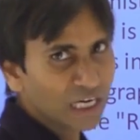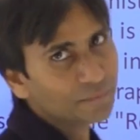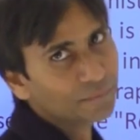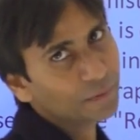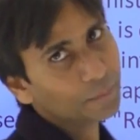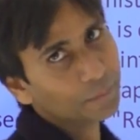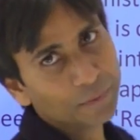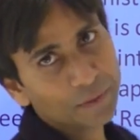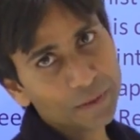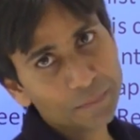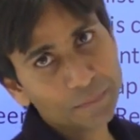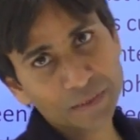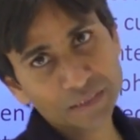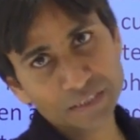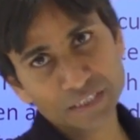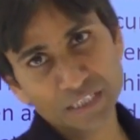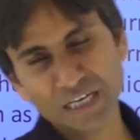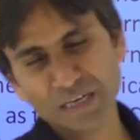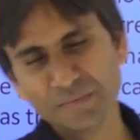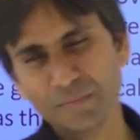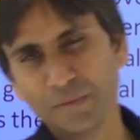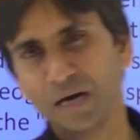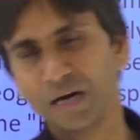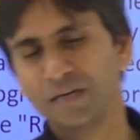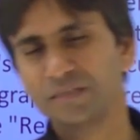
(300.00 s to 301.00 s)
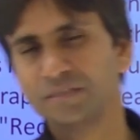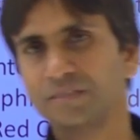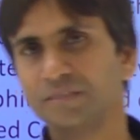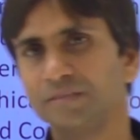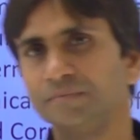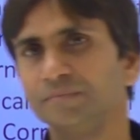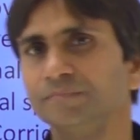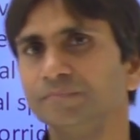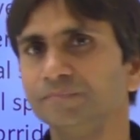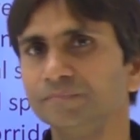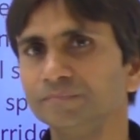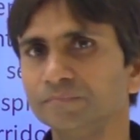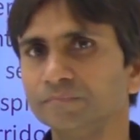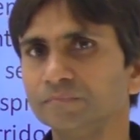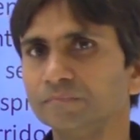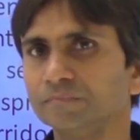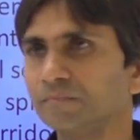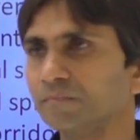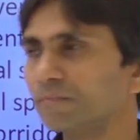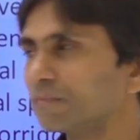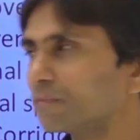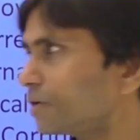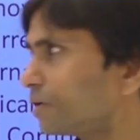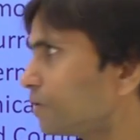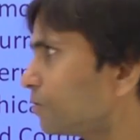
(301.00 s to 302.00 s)
50% marks,
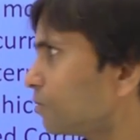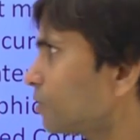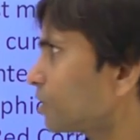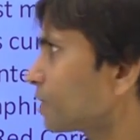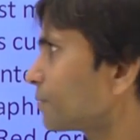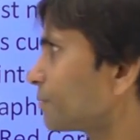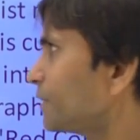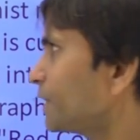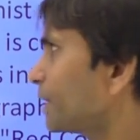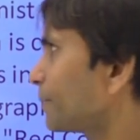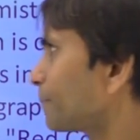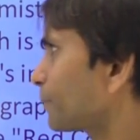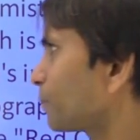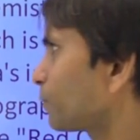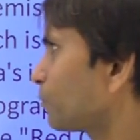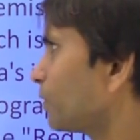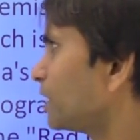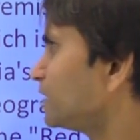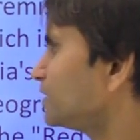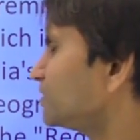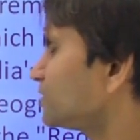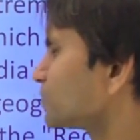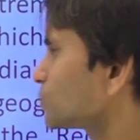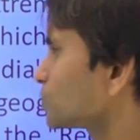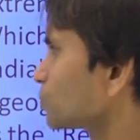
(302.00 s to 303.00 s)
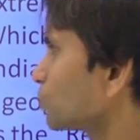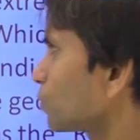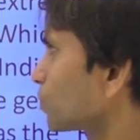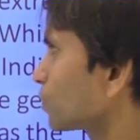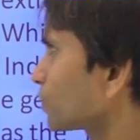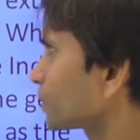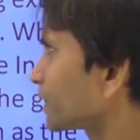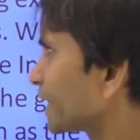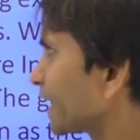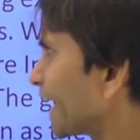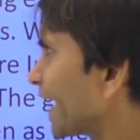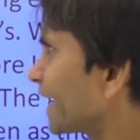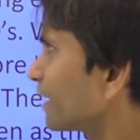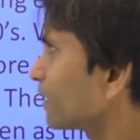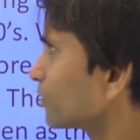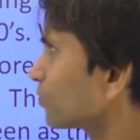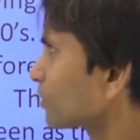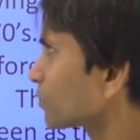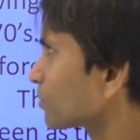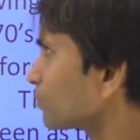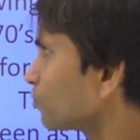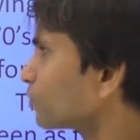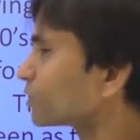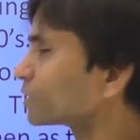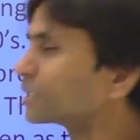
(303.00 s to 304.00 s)
or we have to ensure 10
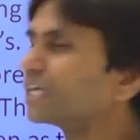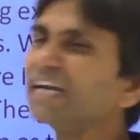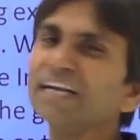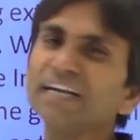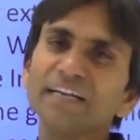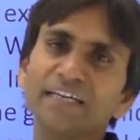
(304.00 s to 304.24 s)
or more than